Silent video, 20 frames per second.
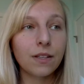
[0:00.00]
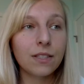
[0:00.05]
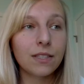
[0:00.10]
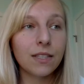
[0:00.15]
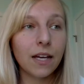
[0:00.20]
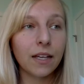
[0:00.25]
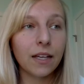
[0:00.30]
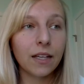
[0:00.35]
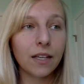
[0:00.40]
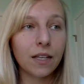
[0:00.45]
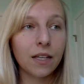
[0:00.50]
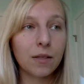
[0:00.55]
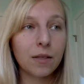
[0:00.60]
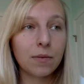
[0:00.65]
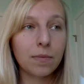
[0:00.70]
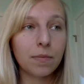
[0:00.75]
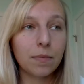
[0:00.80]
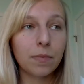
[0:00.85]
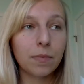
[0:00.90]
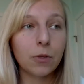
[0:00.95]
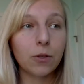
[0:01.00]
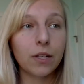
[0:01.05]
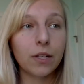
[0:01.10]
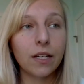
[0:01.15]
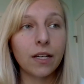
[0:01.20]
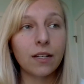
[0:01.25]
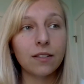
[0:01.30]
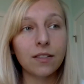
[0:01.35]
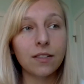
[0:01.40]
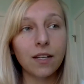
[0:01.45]
Second,
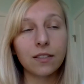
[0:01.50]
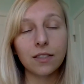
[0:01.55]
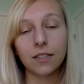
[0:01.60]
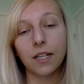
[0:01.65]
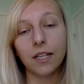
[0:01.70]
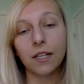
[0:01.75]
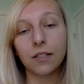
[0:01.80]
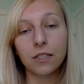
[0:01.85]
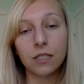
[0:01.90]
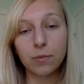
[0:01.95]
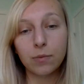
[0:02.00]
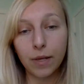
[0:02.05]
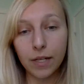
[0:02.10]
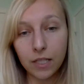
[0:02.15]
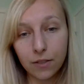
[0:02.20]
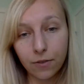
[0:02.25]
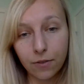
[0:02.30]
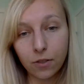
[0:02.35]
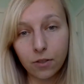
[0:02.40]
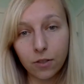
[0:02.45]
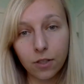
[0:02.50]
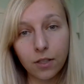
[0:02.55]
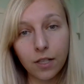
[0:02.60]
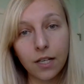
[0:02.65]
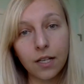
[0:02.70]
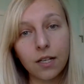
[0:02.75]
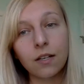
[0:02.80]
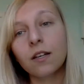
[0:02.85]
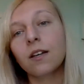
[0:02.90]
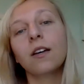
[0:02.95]
create a designated space for
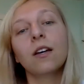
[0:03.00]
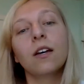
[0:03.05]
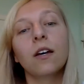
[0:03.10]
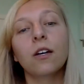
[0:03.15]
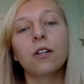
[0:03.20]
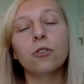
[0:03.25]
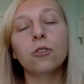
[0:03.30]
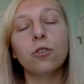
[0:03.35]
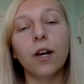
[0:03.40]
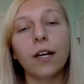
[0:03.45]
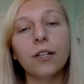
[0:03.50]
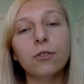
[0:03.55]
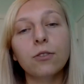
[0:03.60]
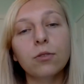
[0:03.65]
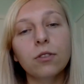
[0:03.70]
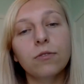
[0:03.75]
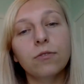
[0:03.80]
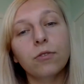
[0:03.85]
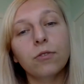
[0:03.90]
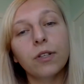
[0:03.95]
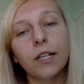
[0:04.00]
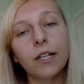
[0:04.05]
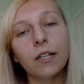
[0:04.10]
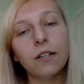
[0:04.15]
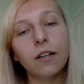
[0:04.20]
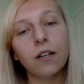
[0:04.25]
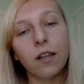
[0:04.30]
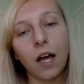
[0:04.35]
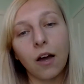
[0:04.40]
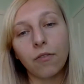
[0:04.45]
learning. Try to
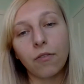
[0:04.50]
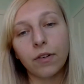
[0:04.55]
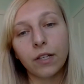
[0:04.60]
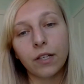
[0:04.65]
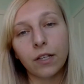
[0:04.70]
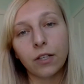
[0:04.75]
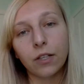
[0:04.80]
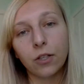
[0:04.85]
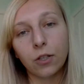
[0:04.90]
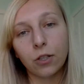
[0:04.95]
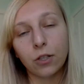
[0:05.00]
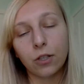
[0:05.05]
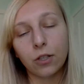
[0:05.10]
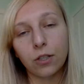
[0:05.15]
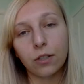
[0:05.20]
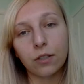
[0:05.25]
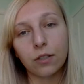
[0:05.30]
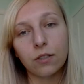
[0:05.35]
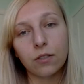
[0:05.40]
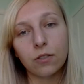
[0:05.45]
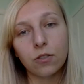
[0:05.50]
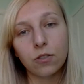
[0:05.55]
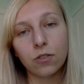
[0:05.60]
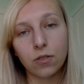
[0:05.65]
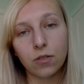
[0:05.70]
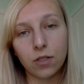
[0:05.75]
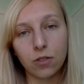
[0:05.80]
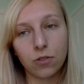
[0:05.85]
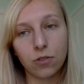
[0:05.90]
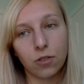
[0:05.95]
avoid allowing your
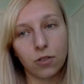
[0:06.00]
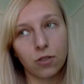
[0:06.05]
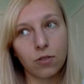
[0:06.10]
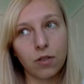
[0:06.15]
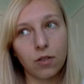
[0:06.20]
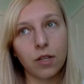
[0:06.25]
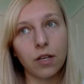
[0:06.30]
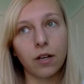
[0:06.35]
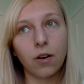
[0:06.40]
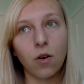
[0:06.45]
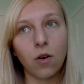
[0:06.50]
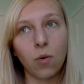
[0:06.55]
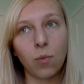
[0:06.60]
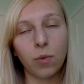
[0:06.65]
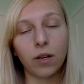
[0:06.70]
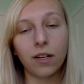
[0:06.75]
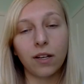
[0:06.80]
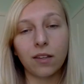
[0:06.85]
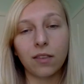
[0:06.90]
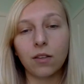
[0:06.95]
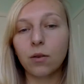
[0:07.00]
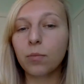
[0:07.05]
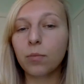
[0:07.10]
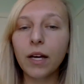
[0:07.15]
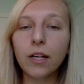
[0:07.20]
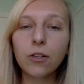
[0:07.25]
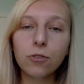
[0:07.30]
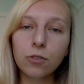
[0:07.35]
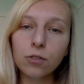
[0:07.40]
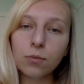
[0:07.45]
students to do their homework in their
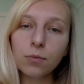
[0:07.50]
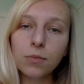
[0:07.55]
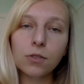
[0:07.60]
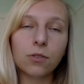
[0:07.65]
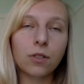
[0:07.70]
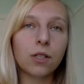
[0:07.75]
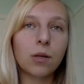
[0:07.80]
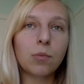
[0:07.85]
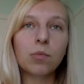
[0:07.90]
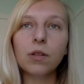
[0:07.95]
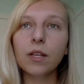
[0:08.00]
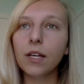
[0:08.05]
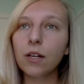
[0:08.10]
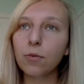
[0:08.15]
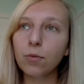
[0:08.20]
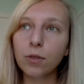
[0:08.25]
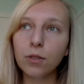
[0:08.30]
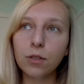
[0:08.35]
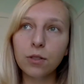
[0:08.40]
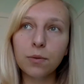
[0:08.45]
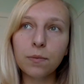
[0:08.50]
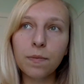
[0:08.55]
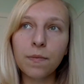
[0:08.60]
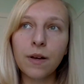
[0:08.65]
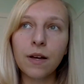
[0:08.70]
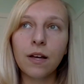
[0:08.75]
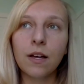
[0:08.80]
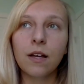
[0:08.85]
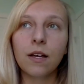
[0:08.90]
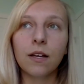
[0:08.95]
bedrooms or in a playroom.
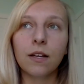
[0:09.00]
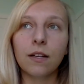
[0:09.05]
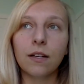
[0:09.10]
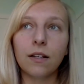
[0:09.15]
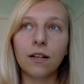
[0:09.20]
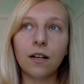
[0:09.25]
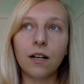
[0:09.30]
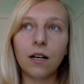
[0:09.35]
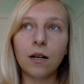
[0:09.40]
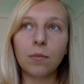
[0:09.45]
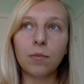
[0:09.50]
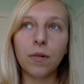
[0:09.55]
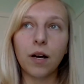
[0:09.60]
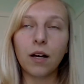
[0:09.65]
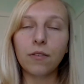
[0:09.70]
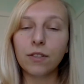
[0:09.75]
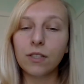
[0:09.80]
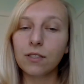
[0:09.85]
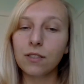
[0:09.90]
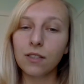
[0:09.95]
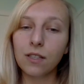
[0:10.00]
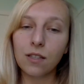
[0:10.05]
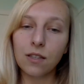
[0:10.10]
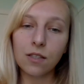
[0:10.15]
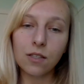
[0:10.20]
Obviously,